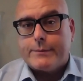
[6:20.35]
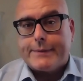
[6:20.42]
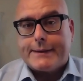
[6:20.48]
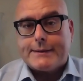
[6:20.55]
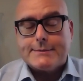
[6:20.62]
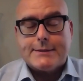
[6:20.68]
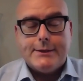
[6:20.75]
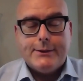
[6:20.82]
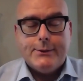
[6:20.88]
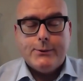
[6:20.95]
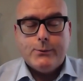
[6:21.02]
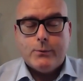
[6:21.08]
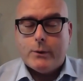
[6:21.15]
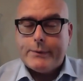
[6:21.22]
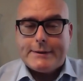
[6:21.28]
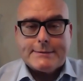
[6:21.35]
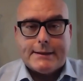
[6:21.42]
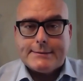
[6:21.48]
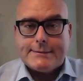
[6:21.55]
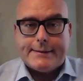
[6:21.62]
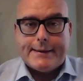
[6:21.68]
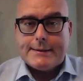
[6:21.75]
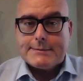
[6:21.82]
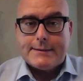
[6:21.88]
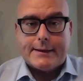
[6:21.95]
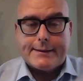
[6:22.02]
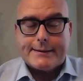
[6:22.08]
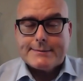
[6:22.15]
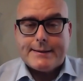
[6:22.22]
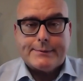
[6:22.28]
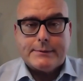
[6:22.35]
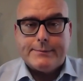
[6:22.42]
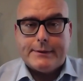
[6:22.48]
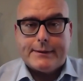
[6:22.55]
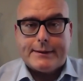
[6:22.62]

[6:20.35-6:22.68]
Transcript: Because what we saw today is not acceptable